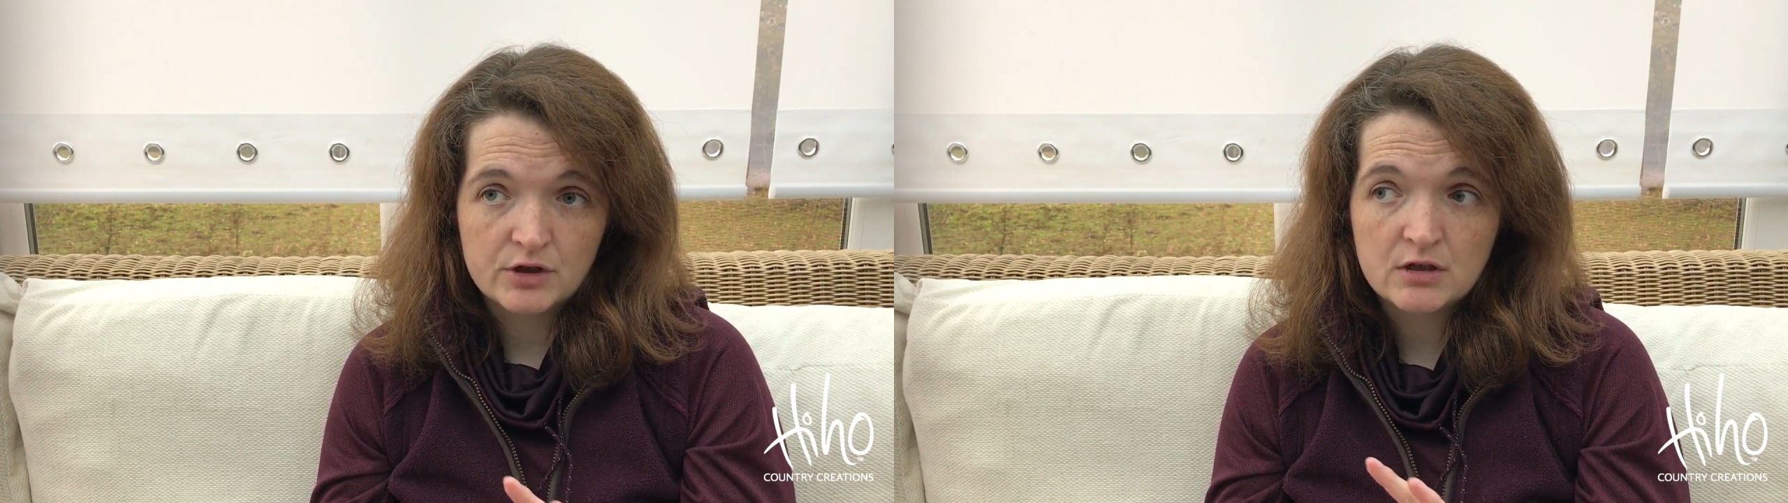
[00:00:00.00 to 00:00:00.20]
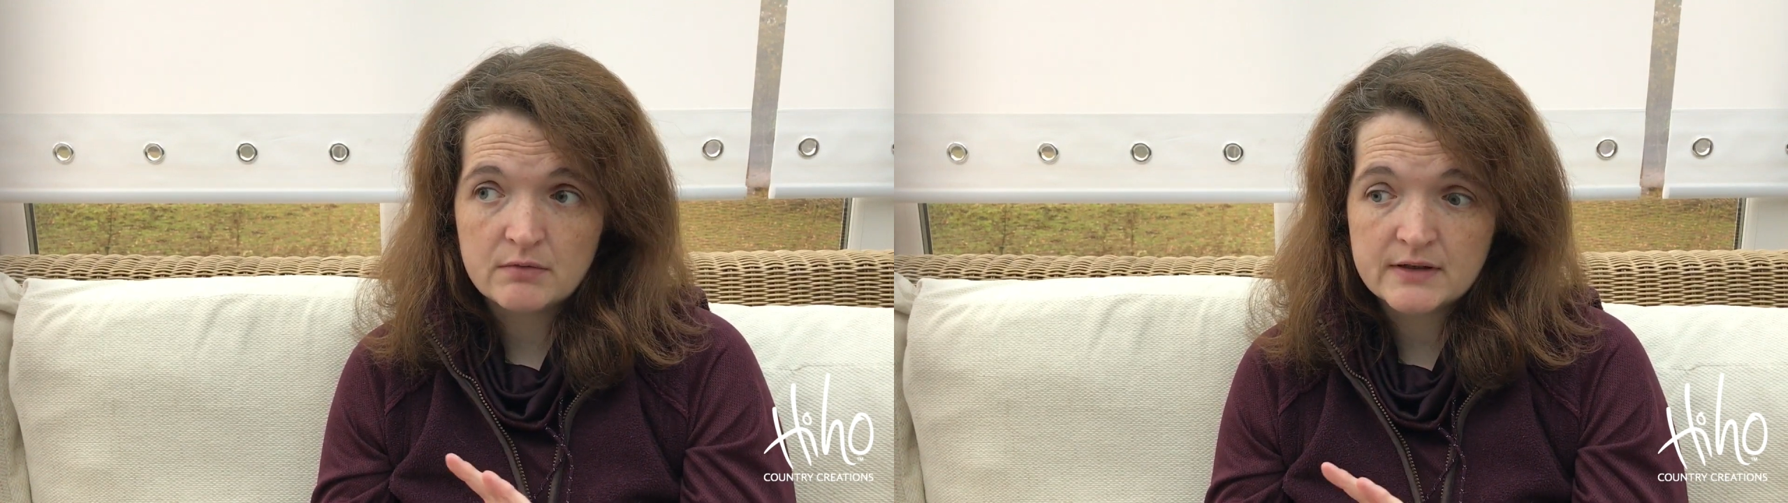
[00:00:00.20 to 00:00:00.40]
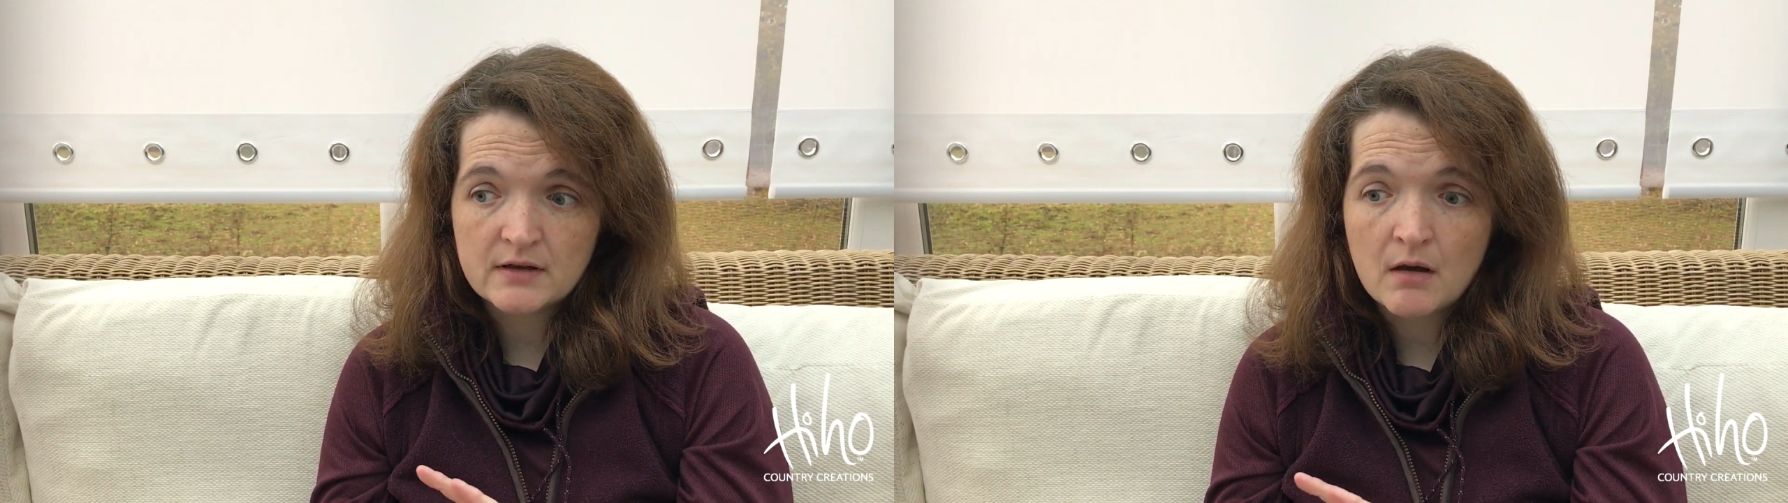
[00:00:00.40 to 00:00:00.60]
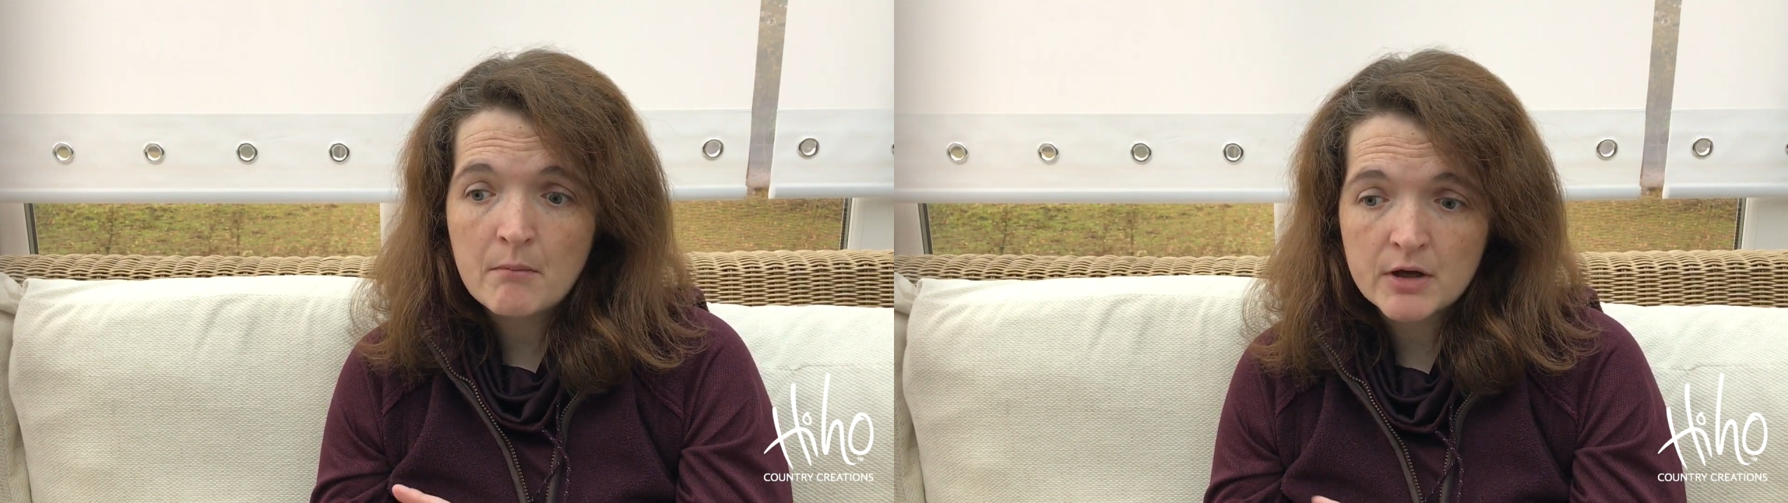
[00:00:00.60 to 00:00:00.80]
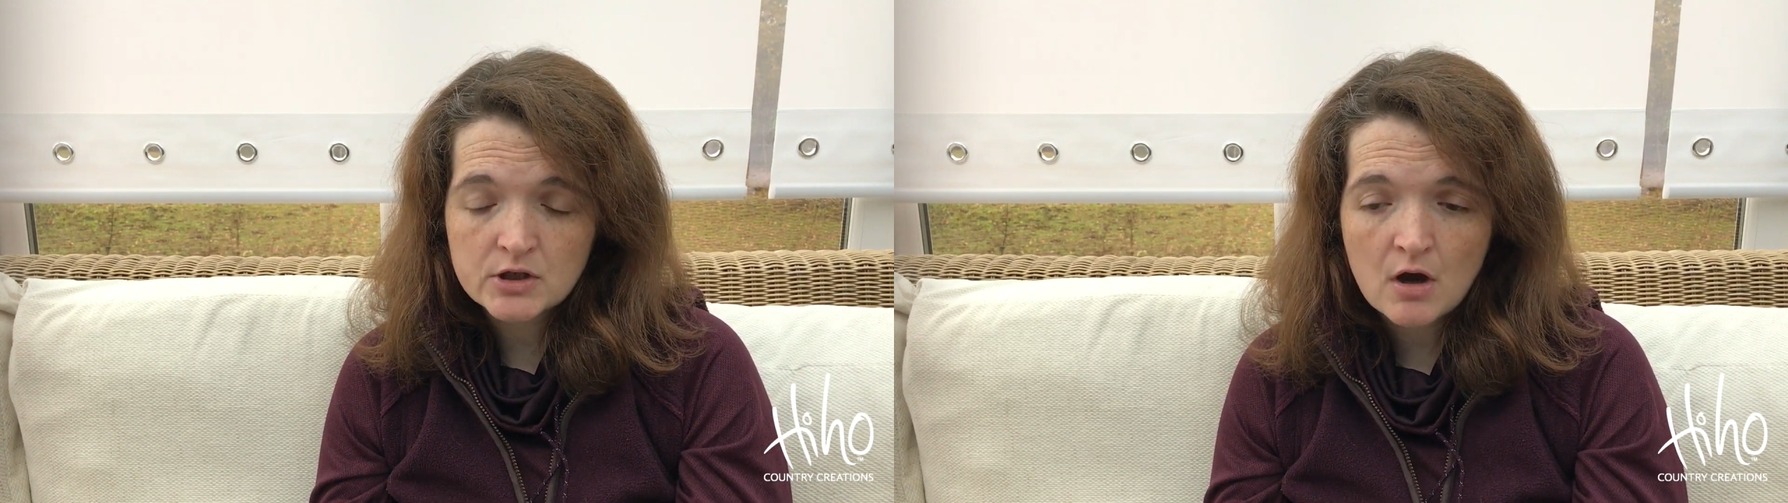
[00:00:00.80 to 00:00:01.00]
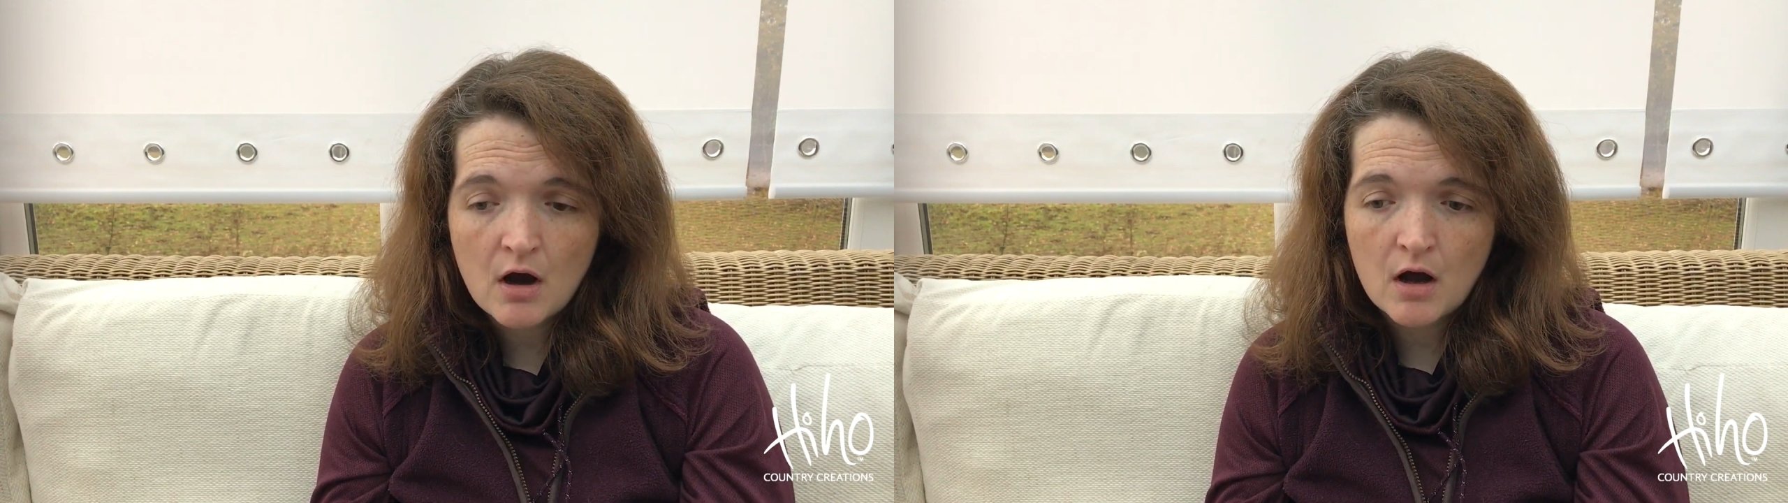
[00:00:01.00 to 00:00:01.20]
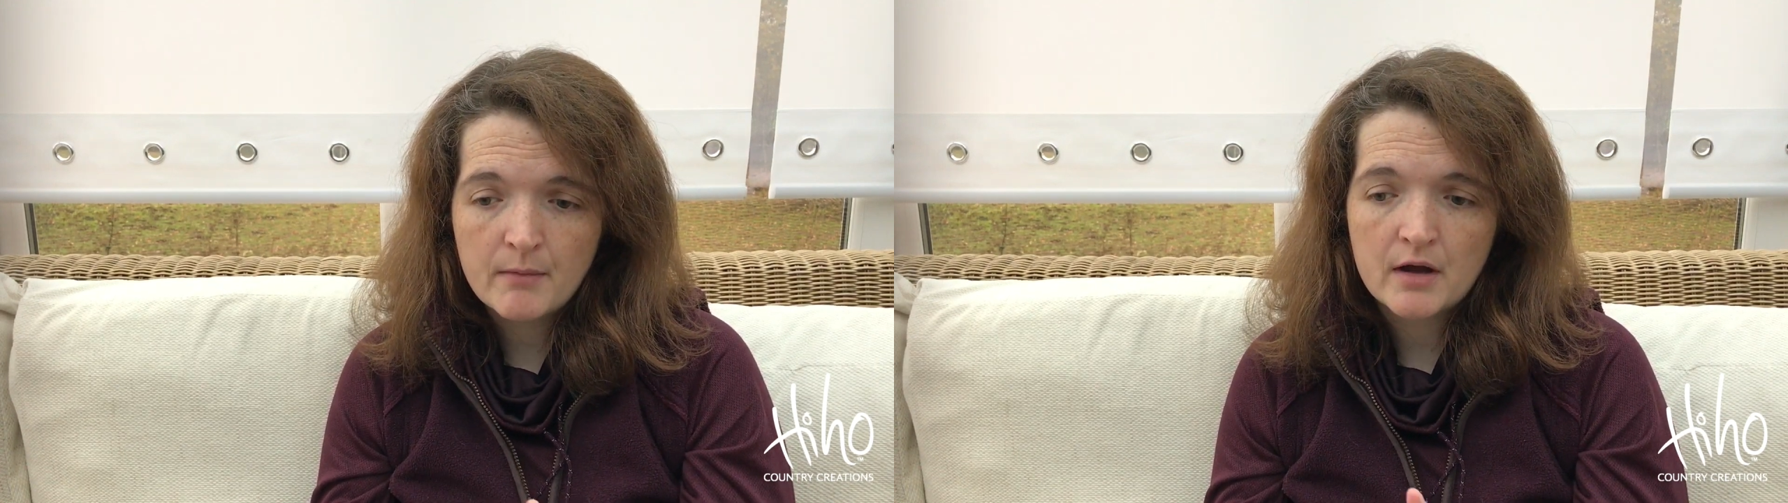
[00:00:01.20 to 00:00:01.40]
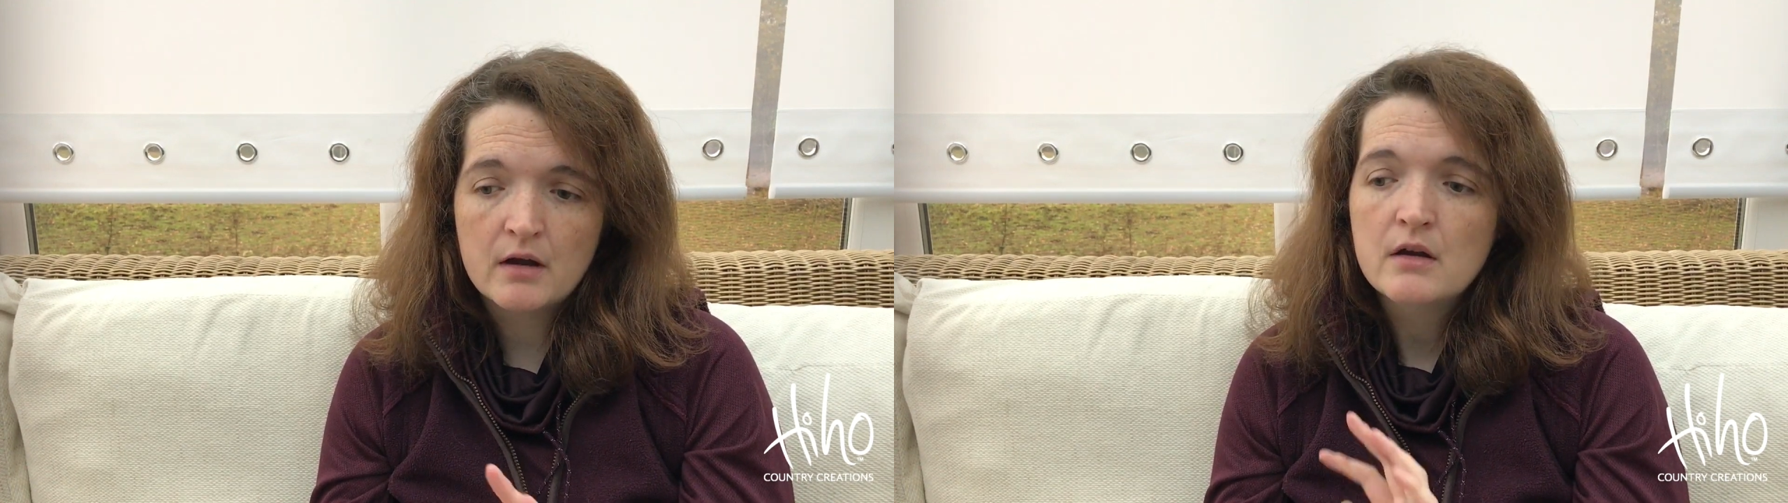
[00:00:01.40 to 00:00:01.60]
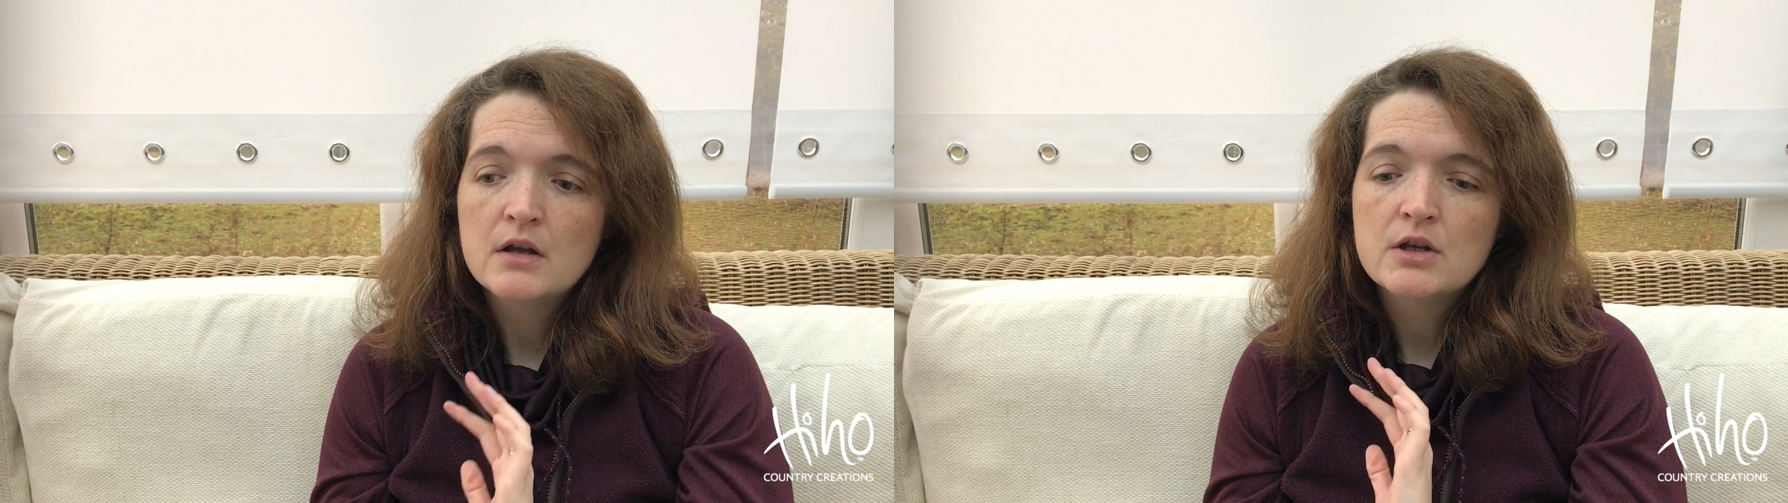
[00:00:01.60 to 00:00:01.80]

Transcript: She was much calmer,